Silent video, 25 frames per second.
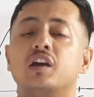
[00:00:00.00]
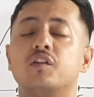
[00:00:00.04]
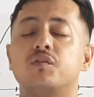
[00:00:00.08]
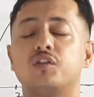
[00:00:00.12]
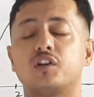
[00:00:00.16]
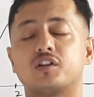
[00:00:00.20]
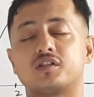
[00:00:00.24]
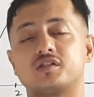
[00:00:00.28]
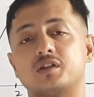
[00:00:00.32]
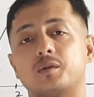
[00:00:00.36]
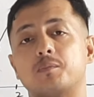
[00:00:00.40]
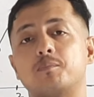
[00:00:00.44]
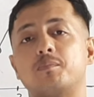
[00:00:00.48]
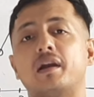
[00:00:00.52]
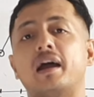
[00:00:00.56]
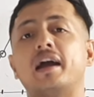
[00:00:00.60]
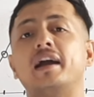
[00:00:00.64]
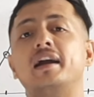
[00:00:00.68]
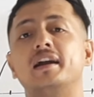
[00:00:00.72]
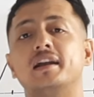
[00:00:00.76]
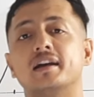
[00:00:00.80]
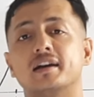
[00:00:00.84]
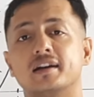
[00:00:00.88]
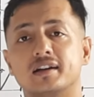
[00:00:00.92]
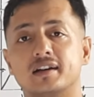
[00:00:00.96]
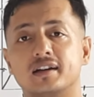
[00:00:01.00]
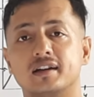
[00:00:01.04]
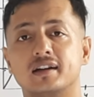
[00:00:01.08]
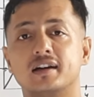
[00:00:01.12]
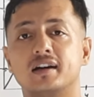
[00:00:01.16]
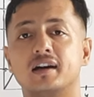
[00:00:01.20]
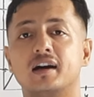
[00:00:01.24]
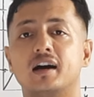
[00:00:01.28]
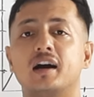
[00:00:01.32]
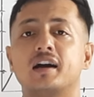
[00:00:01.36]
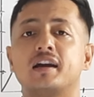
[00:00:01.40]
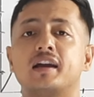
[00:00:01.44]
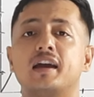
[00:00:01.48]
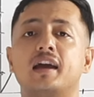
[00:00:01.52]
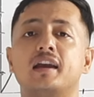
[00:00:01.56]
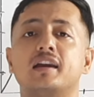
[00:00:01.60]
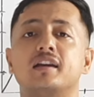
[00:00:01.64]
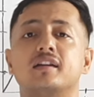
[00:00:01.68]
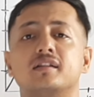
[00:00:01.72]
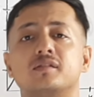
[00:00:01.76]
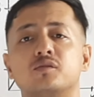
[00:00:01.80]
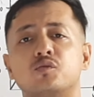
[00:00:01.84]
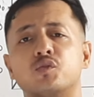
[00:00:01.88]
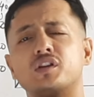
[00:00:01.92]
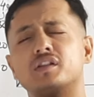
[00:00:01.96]
if you are supplied
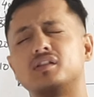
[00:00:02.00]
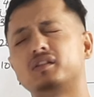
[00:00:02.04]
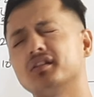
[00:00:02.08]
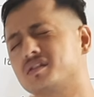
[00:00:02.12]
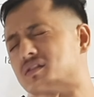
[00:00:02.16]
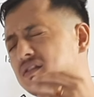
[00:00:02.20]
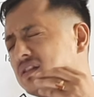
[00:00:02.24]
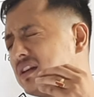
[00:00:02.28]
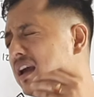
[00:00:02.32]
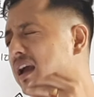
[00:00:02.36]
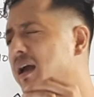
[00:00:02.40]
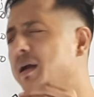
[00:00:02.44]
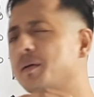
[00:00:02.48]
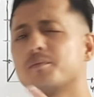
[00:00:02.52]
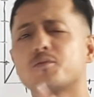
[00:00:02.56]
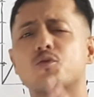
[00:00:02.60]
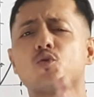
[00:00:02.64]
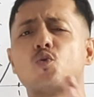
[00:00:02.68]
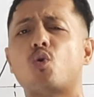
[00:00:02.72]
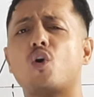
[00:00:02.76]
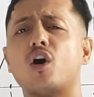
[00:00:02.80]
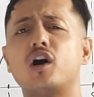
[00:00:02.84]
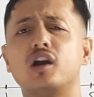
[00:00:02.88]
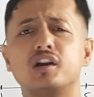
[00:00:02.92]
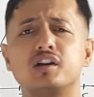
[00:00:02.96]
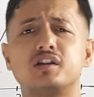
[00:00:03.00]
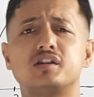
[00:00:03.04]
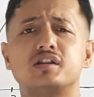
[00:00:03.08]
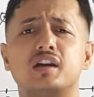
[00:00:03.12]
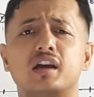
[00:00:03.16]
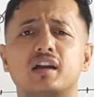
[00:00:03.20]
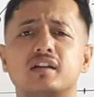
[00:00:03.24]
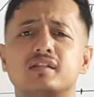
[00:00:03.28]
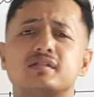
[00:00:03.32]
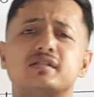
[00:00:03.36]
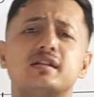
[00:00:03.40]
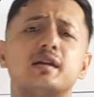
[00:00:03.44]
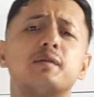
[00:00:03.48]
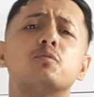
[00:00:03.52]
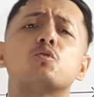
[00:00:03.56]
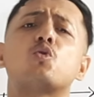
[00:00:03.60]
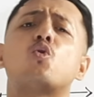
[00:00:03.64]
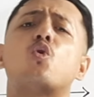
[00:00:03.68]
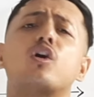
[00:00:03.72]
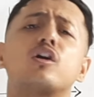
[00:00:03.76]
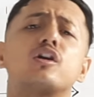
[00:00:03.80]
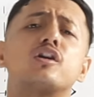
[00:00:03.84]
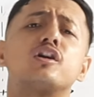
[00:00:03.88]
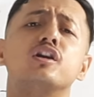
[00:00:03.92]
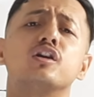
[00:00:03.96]
again with the same quality and same
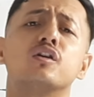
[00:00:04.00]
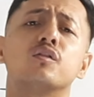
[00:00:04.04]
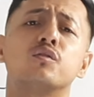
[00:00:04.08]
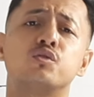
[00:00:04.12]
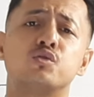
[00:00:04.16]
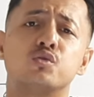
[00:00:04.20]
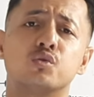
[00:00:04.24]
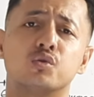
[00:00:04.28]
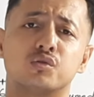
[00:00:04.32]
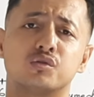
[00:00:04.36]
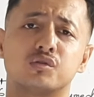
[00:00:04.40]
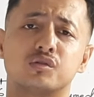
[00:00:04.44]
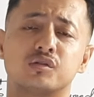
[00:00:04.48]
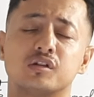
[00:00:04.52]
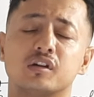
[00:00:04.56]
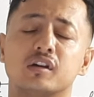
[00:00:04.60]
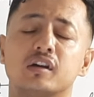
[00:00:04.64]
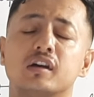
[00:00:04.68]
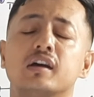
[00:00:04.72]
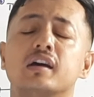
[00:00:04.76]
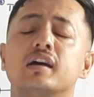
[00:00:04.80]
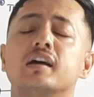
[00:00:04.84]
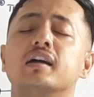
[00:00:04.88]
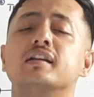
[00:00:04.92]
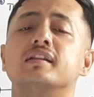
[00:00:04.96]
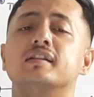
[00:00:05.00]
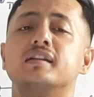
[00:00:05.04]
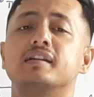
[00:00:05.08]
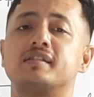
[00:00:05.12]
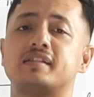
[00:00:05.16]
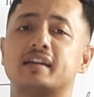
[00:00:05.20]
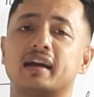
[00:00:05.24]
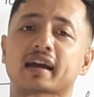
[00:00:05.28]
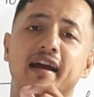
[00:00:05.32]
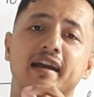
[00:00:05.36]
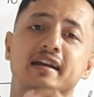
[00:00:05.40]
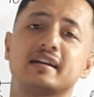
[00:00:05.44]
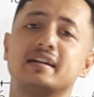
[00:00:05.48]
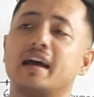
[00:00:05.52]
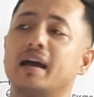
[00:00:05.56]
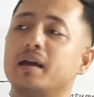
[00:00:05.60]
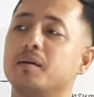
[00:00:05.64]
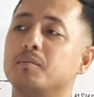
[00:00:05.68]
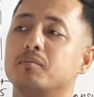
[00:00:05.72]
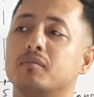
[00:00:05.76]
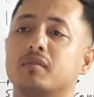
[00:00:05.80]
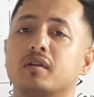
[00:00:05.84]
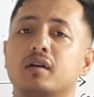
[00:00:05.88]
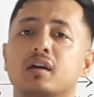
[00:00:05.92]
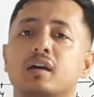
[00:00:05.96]
quantity of juice the second
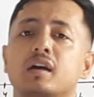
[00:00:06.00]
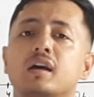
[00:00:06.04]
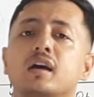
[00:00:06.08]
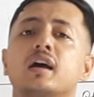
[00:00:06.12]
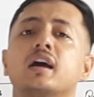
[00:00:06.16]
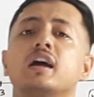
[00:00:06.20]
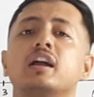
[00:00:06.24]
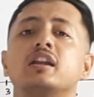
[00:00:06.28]
time,